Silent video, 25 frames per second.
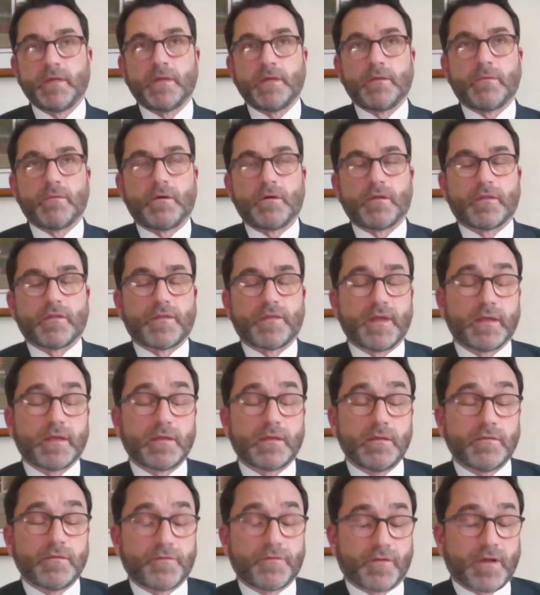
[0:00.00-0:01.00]
Well, thank
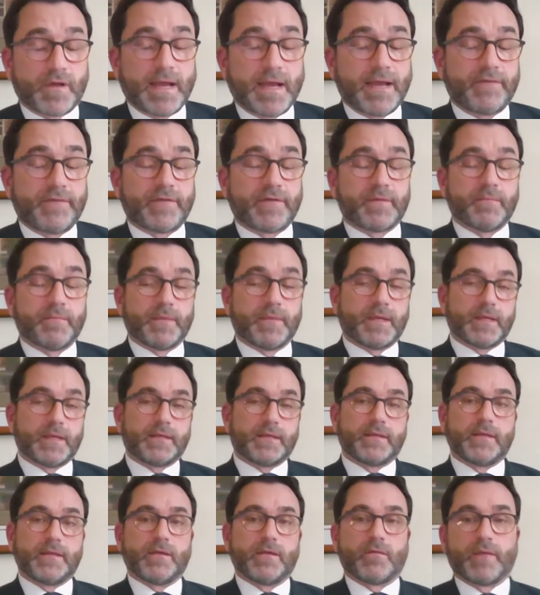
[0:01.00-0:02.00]
you for having me. And,
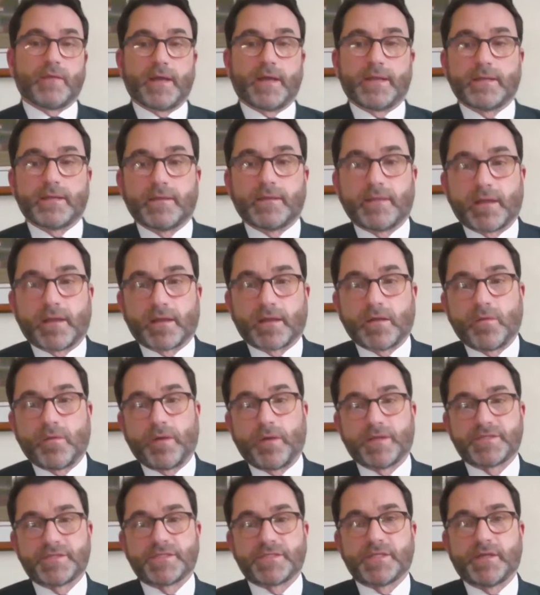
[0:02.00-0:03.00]
you know, that, that
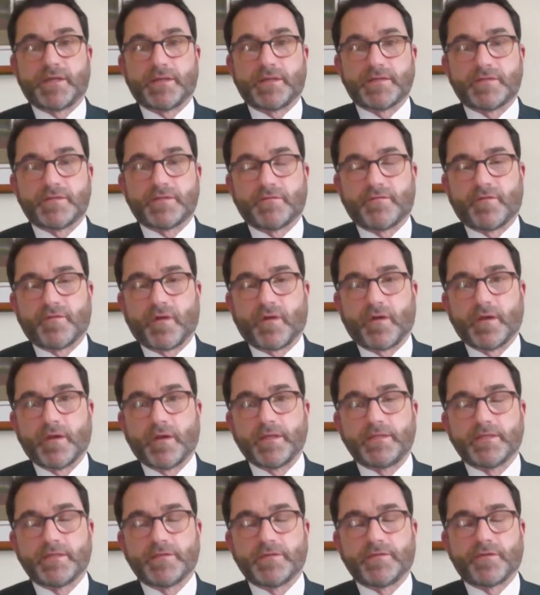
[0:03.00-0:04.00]
question is a very
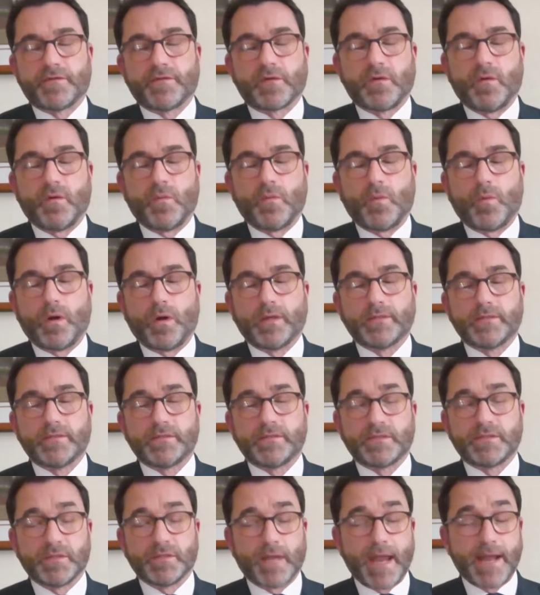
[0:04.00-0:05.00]
difficult one
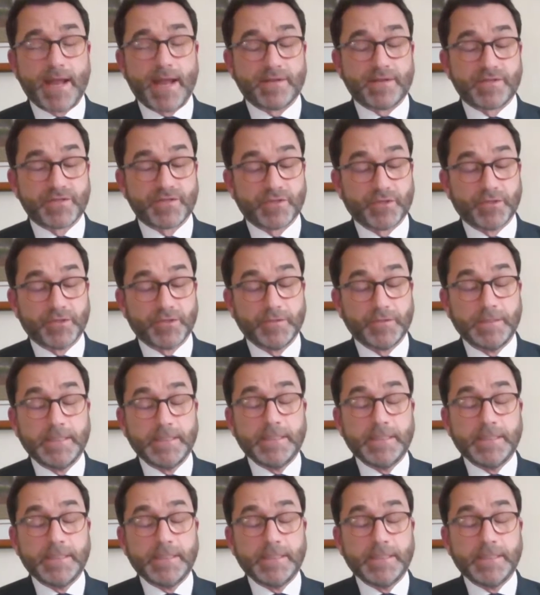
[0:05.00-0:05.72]
to answer.